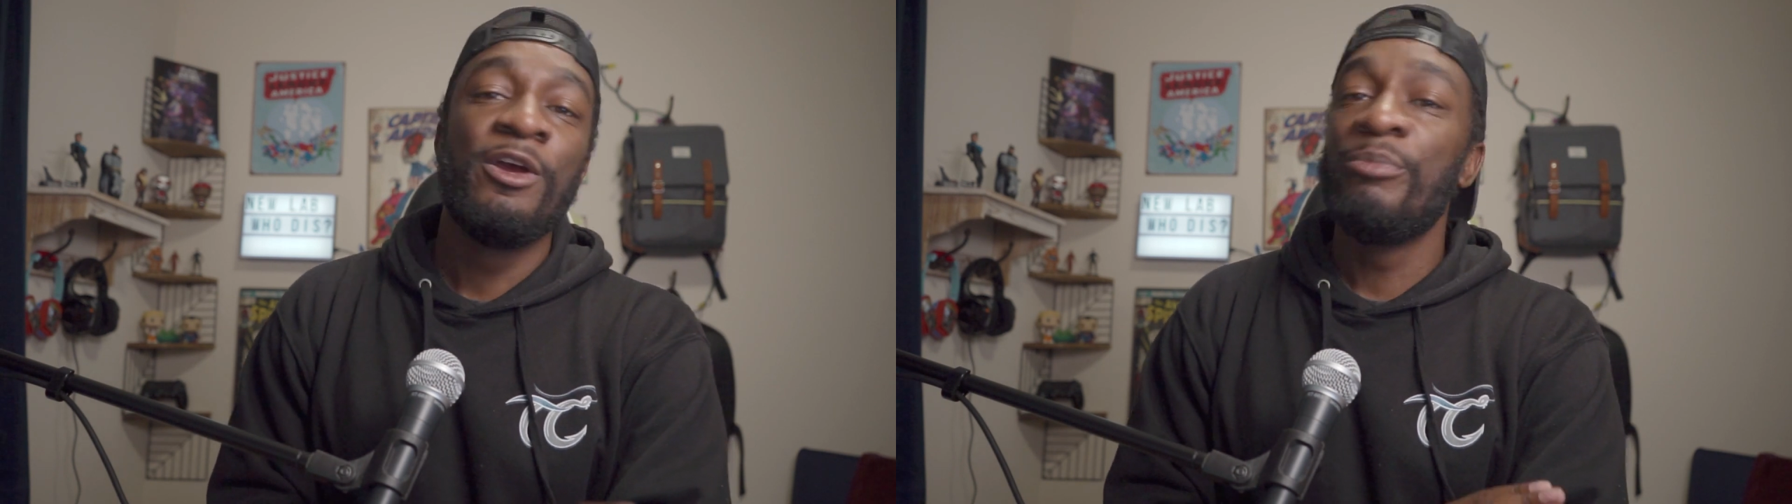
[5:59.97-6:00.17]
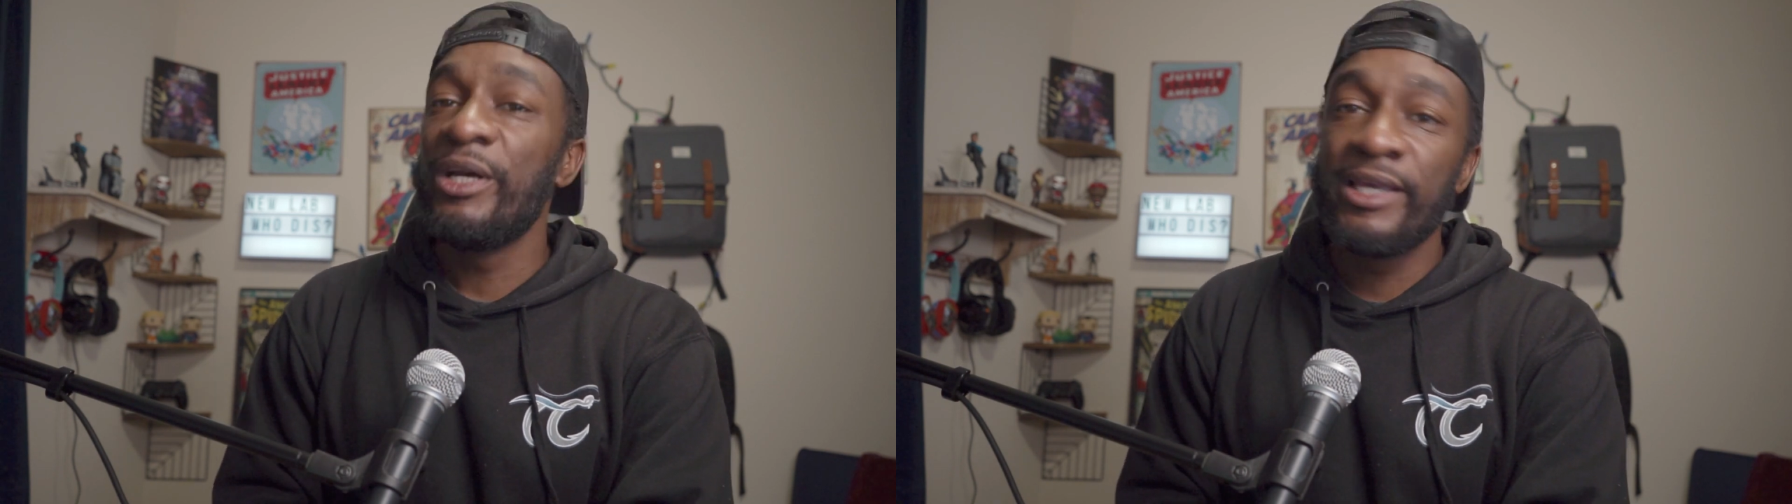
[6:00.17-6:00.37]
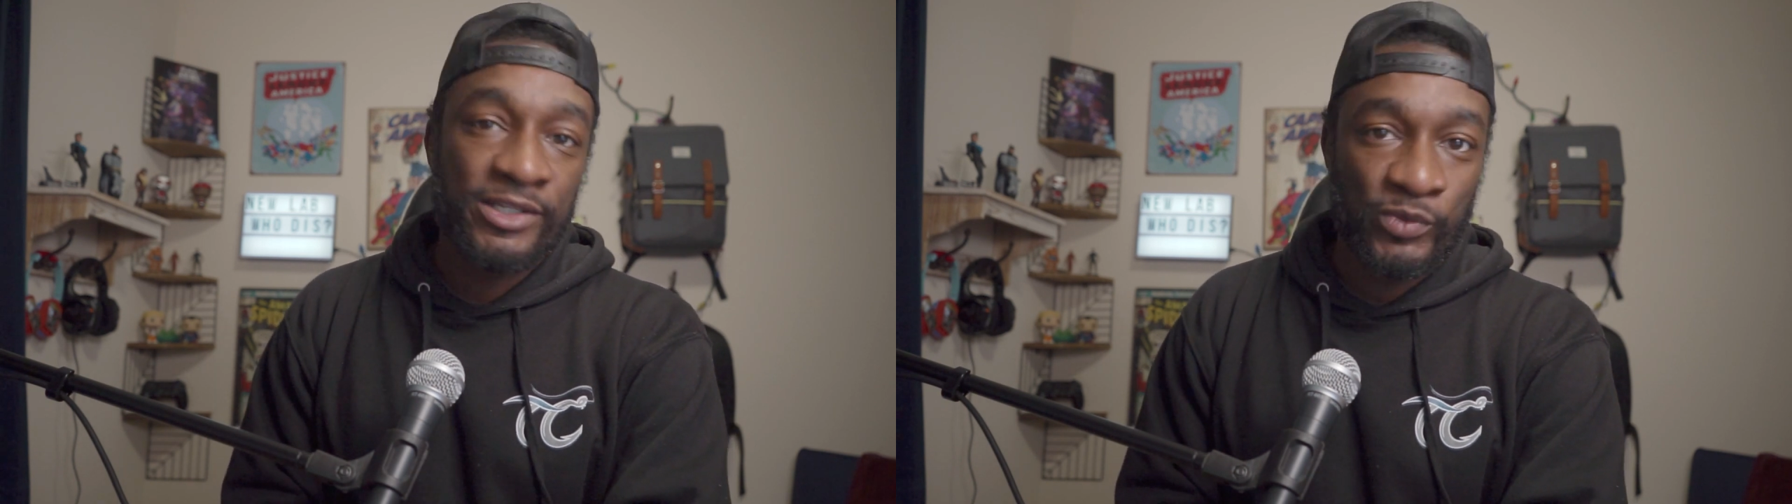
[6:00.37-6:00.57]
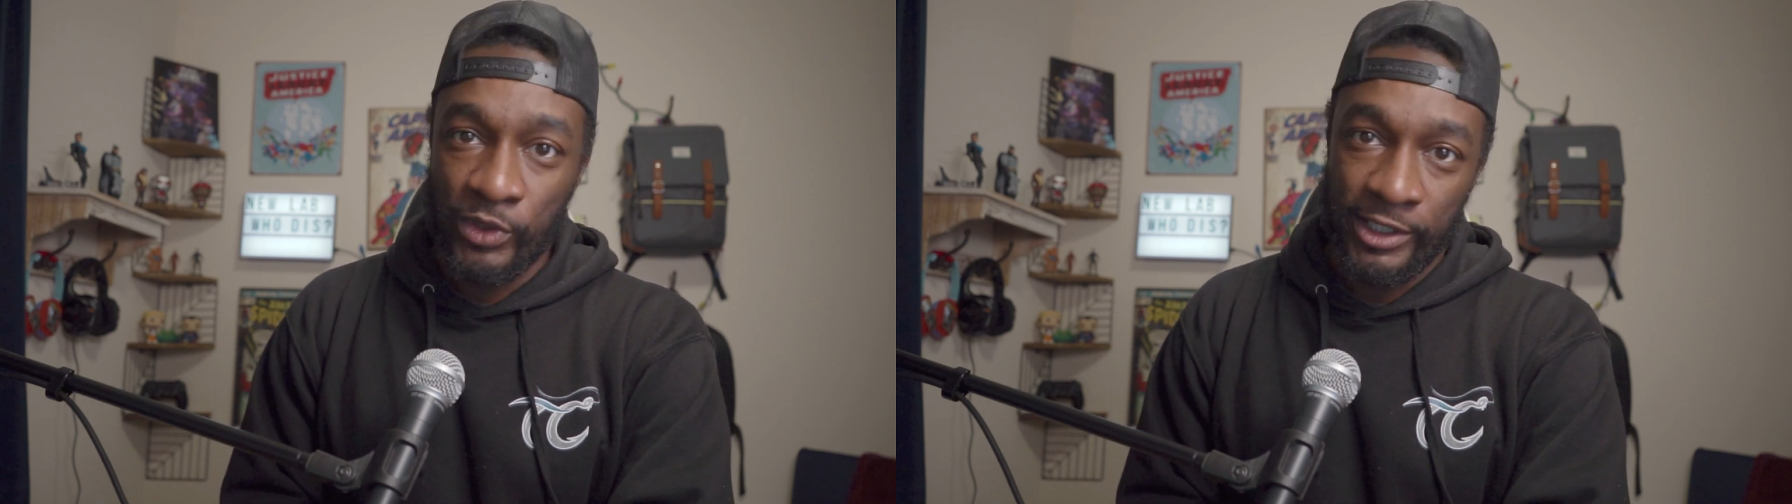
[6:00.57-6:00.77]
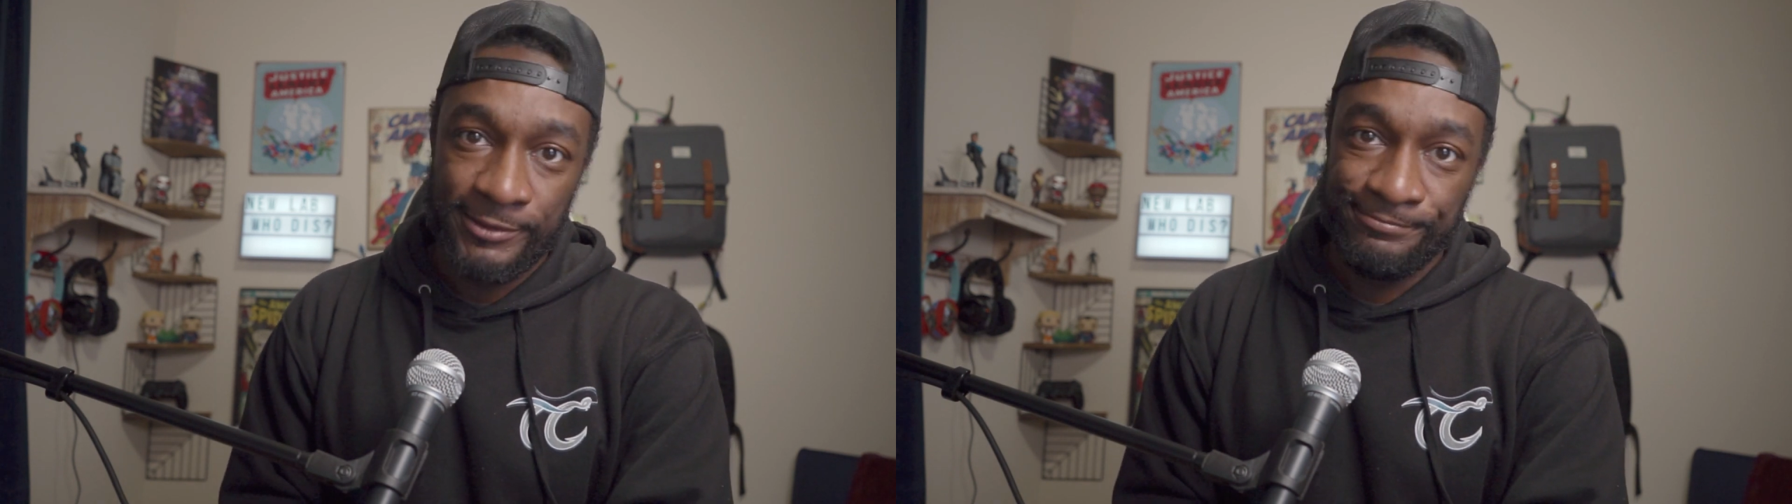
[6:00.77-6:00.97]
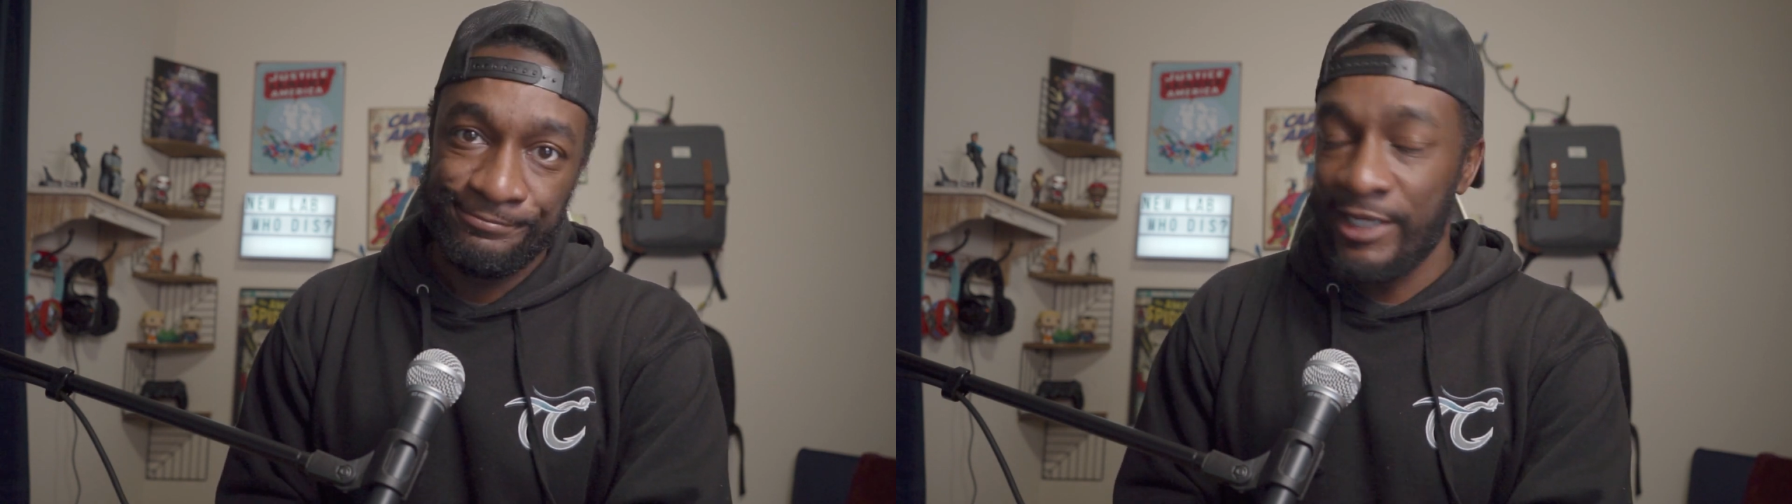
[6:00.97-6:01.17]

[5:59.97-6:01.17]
but guess what?